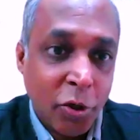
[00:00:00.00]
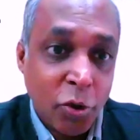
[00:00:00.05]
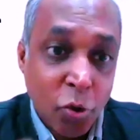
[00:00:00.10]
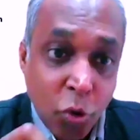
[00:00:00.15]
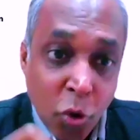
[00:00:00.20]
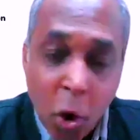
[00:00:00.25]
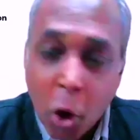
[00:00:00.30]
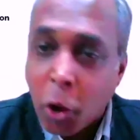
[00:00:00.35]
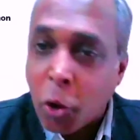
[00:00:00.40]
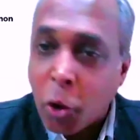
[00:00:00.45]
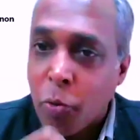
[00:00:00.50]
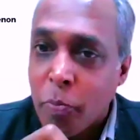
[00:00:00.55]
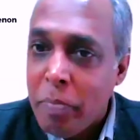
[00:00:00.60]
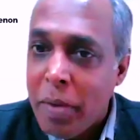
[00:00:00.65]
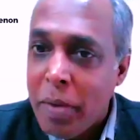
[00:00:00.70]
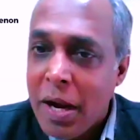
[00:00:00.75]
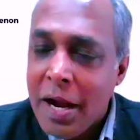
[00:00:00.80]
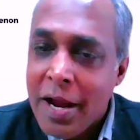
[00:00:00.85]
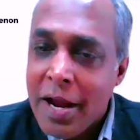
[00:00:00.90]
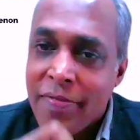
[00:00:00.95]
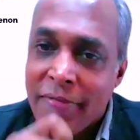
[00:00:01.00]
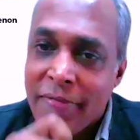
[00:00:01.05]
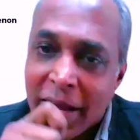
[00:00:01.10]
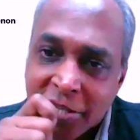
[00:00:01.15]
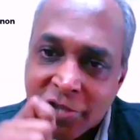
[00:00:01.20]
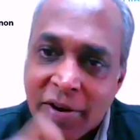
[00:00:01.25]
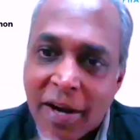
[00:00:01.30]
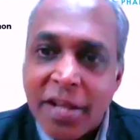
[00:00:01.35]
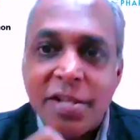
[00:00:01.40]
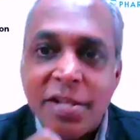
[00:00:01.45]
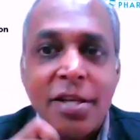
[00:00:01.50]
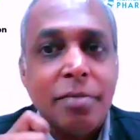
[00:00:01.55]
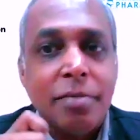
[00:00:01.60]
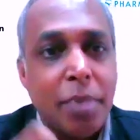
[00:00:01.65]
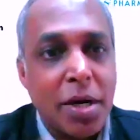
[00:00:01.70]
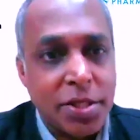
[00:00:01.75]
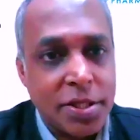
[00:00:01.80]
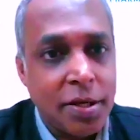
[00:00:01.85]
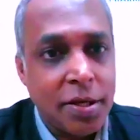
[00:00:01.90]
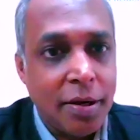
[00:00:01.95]
You've got to build in that strategic
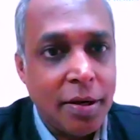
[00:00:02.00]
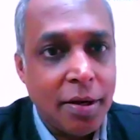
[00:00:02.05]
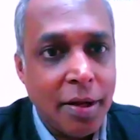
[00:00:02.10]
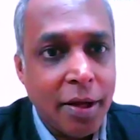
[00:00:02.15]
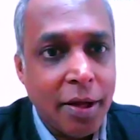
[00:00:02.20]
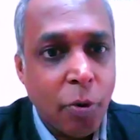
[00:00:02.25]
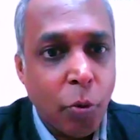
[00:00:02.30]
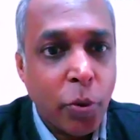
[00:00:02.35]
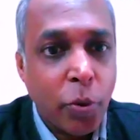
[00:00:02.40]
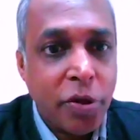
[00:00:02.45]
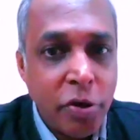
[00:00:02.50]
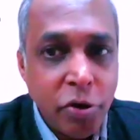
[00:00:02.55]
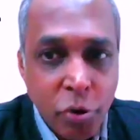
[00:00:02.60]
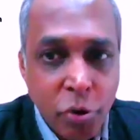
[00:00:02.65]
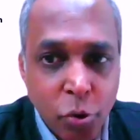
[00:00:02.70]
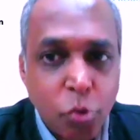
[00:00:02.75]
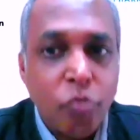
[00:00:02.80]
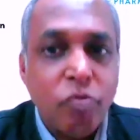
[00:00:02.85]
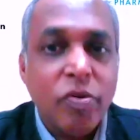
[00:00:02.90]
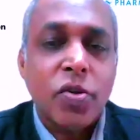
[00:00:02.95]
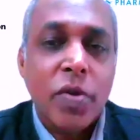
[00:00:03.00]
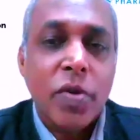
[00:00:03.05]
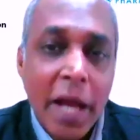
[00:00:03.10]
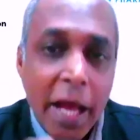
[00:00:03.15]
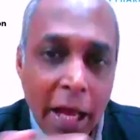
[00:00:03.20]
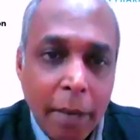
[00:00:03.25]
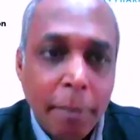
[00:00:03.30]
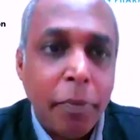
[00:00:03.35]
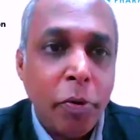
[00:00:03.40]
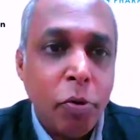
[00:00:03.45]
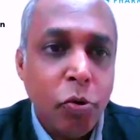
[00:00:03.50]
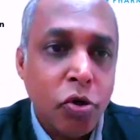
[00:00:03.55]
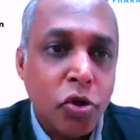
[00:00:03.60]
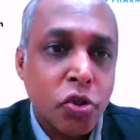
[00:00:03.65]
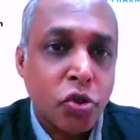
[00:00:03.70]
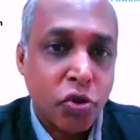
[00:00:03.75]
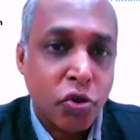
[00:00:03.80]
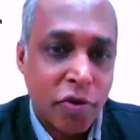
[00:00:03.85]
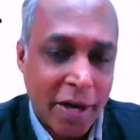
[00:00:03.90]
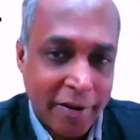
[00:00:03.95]
muscle within you, which will help you
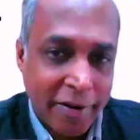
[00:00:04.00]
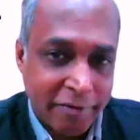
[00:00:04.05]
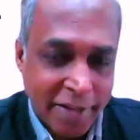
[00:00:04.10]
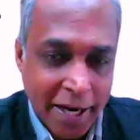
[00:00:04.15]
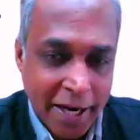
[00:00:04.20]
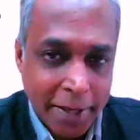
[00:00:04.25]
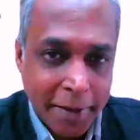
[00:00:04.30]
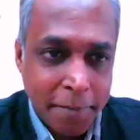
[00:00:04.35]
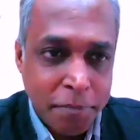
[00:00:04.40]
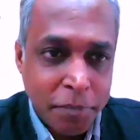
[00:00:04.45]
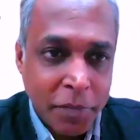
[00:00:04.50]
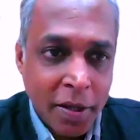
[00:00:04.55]
to drive that.